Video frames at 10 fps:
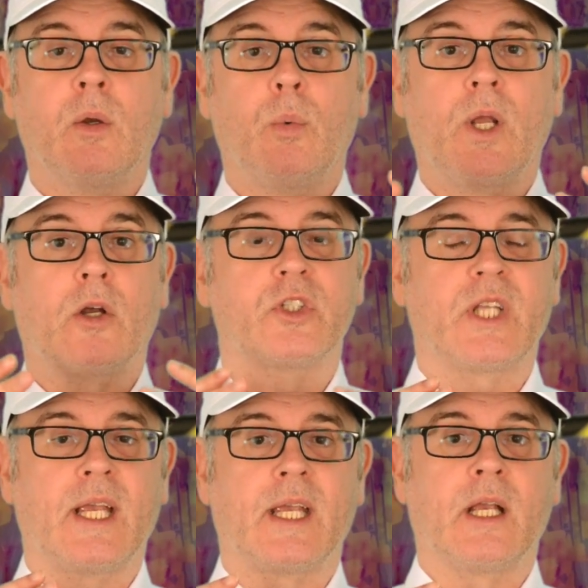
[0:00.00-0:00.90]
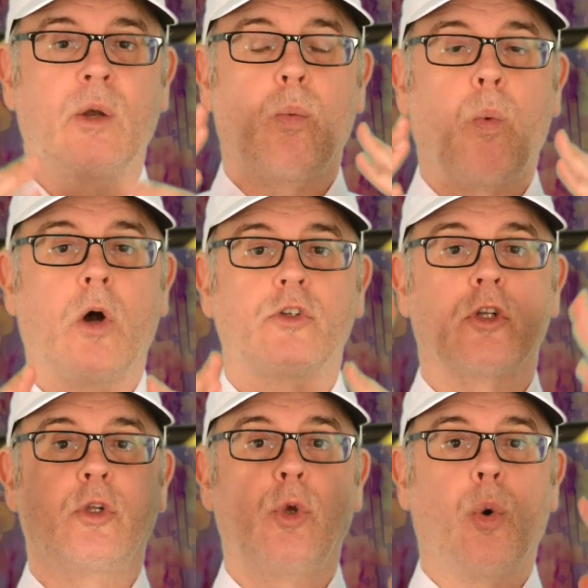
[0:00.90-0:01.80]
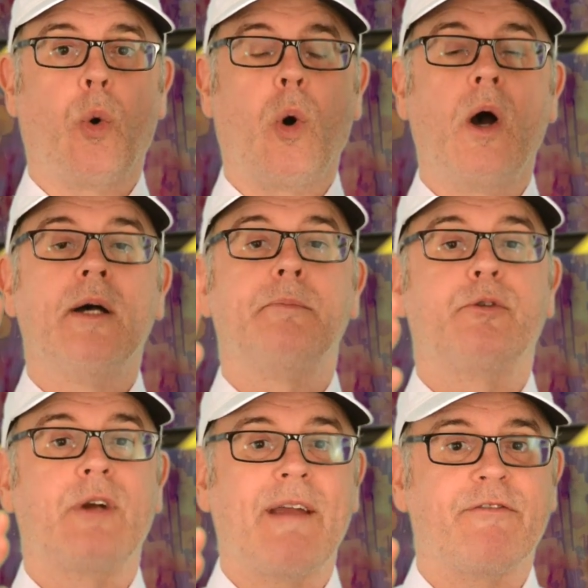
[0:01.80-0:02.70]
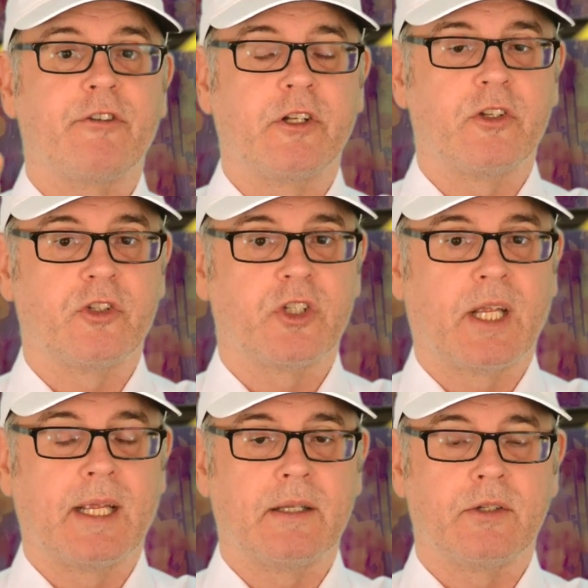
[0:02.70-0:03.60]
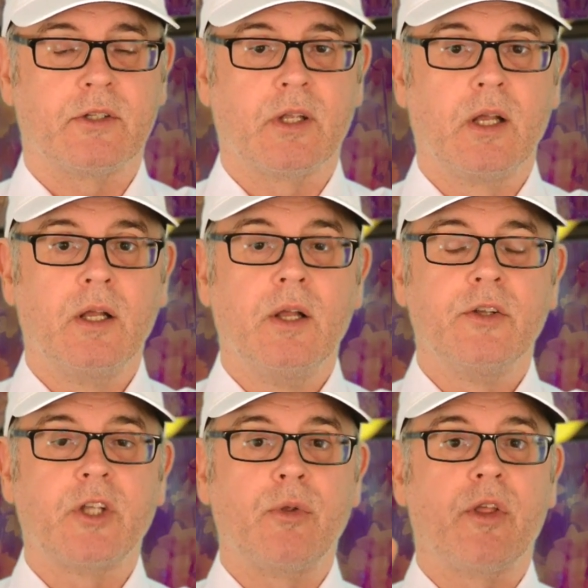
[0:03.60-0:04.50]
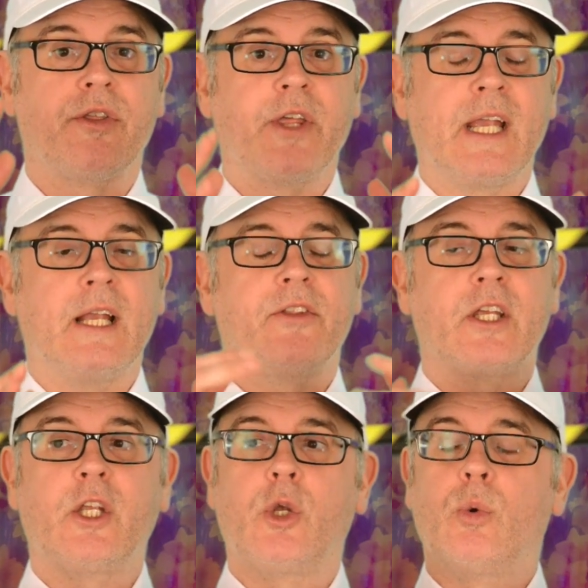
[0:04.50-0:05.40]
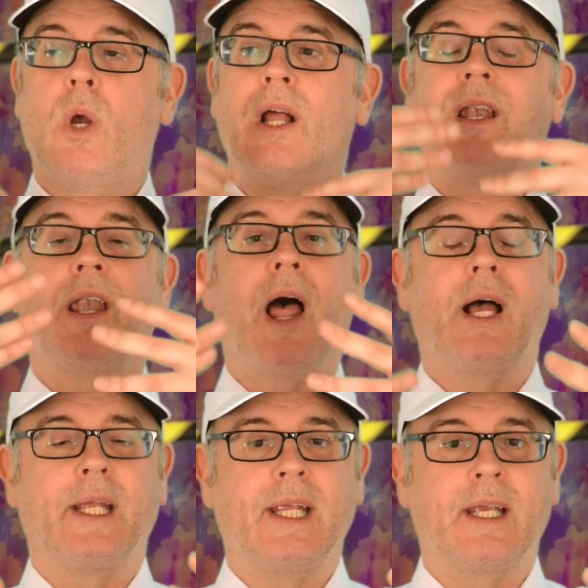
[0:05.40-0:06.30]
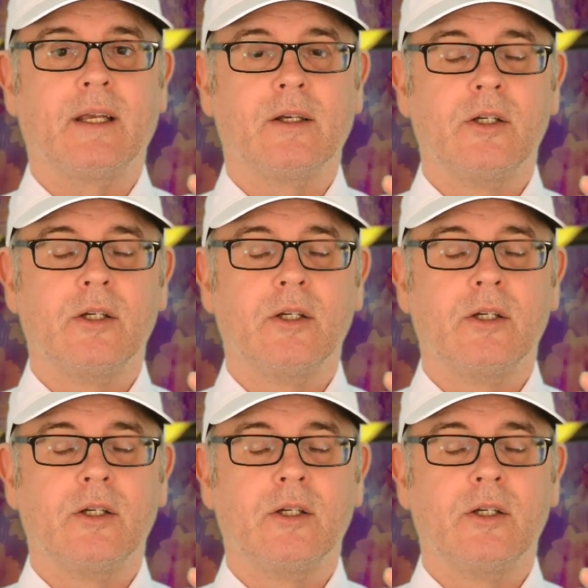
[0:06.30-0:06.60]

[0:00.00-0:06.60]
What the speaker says: we are saying what your preference is. So the thing that you like